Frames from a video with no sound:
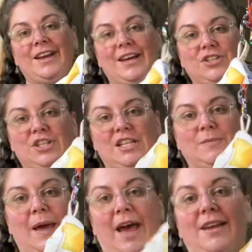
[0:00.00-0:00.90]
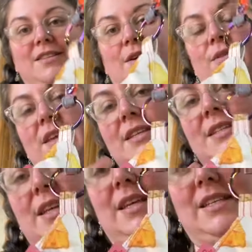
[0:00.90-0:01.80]
a cheese bag. So
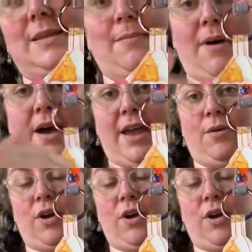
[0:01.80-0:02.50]
this is my,